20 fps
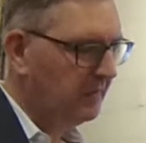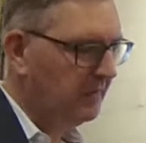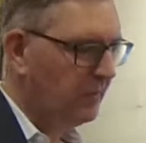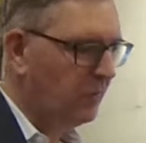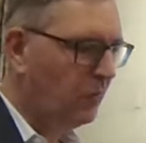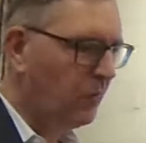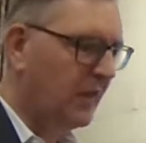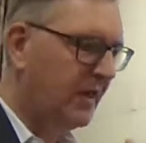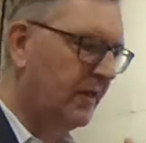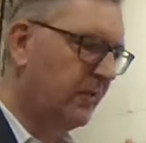the
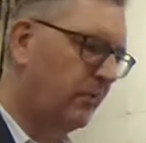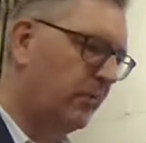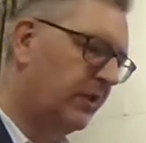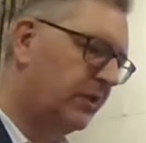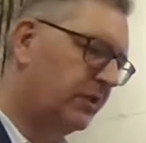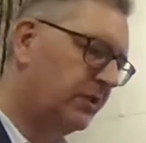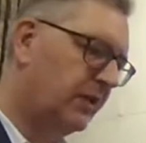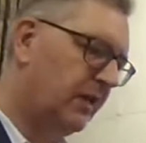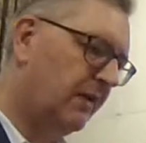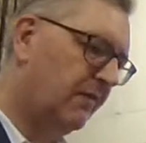way in
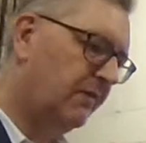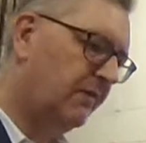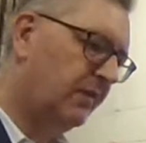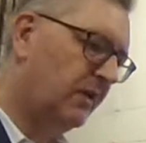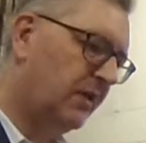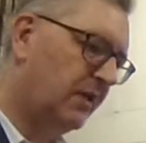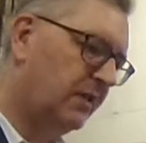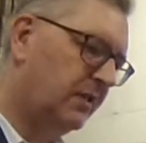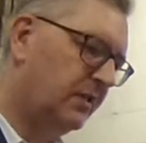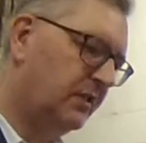which that
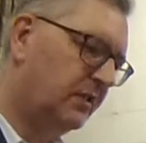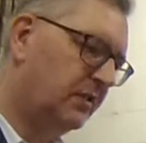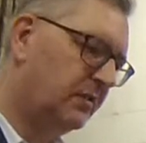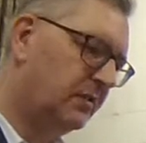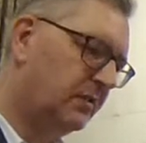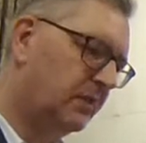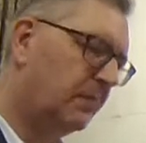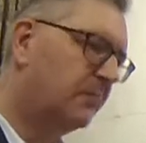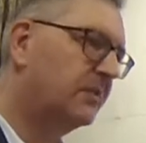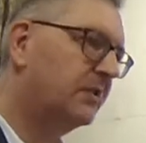flight is, in
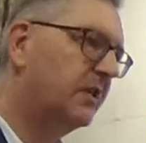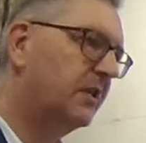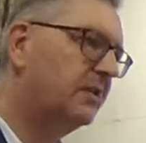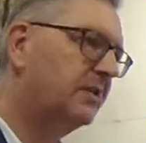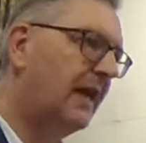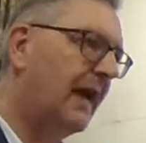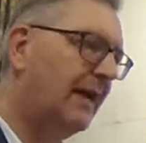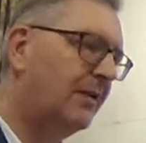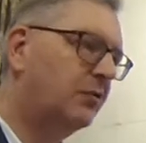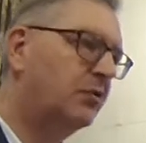some
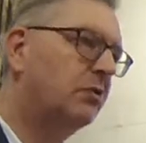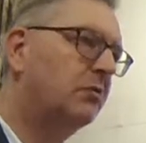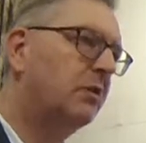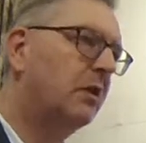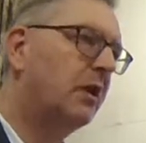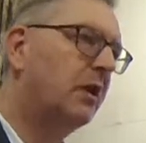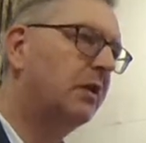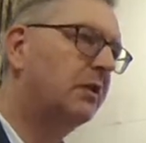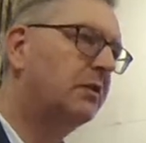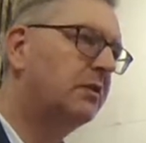sense,
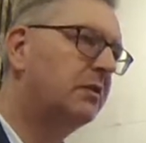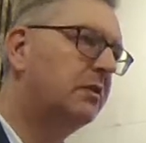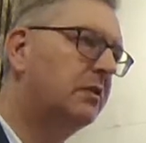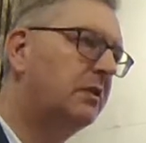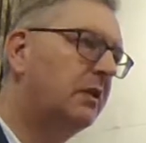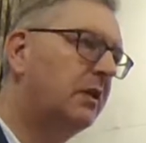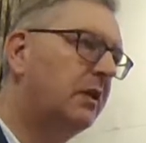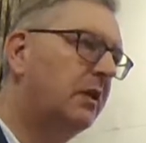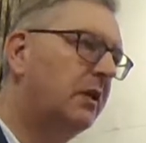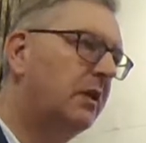actualized
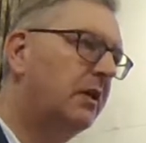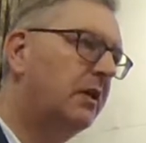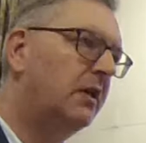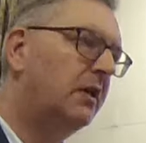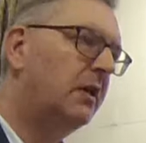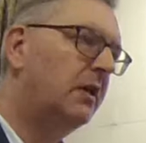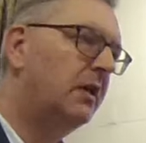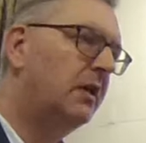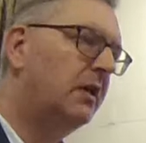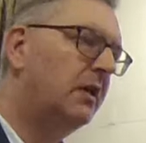
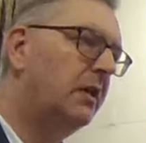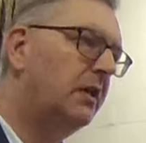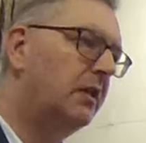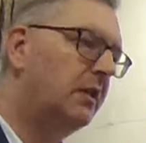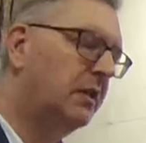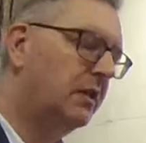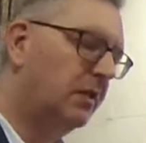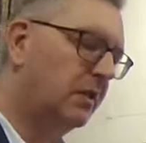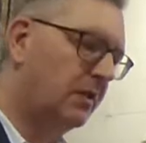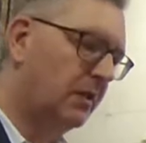
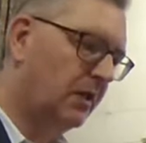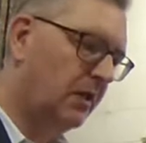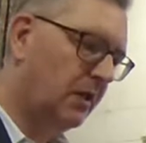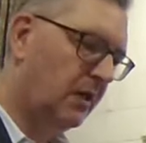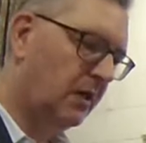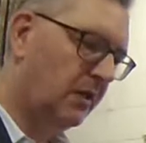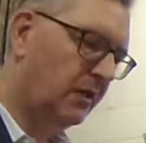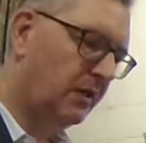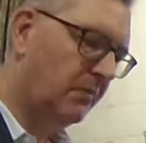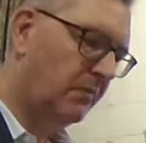in
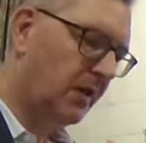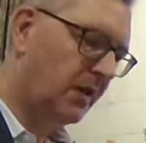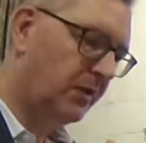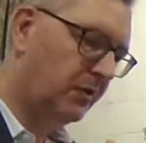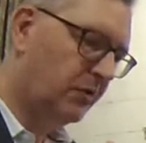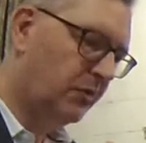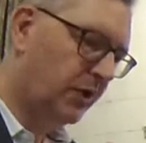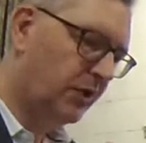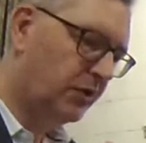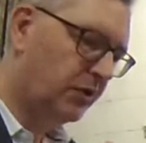the
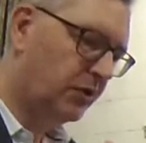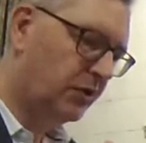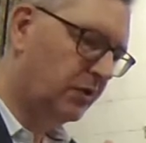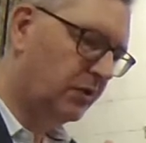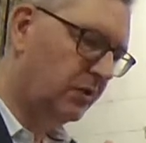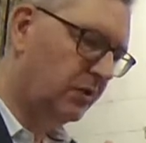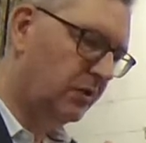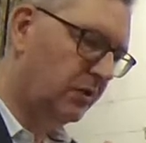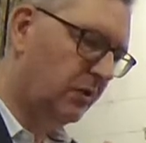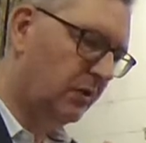
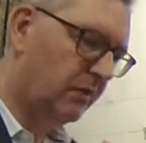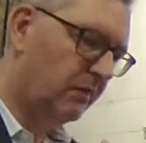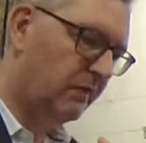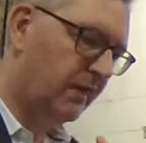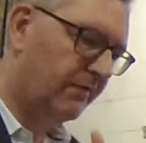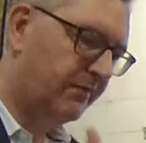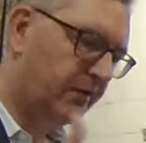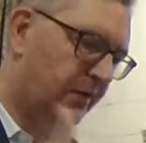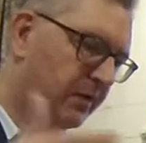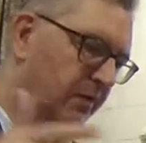migration of
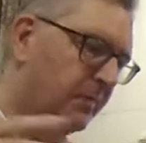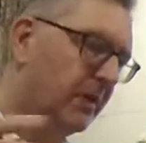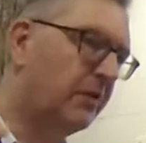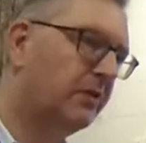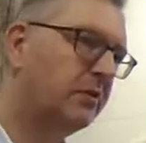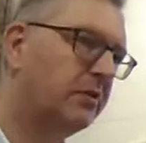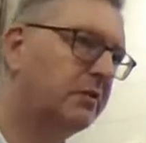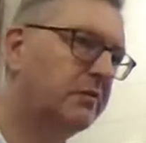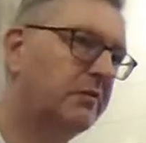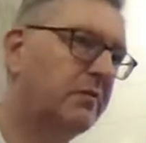African
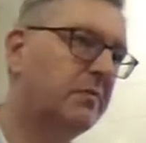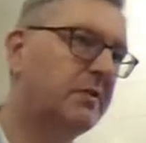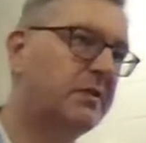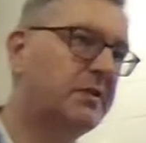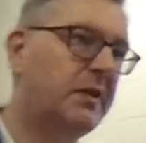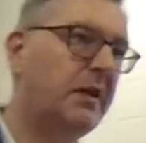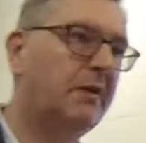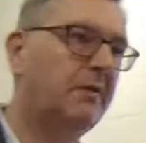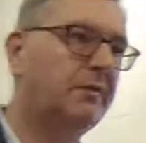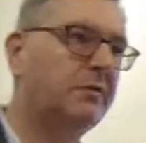Americans from the
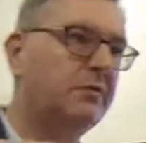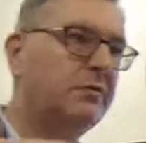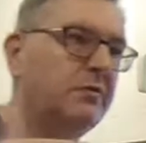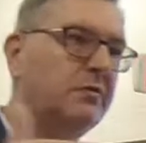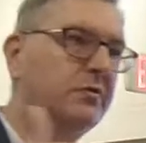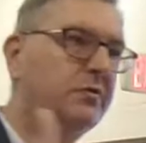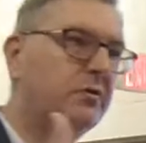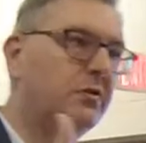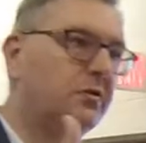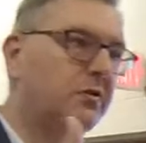south
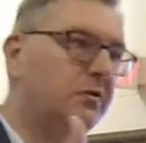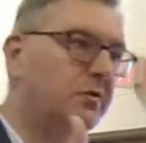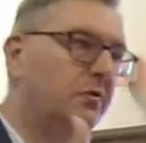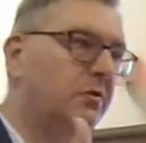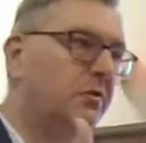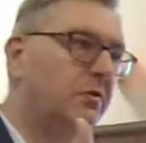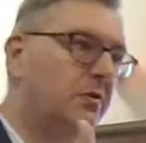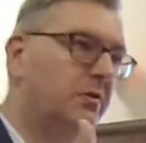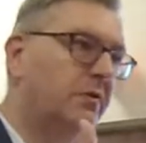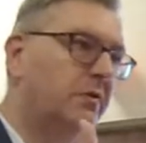to the north.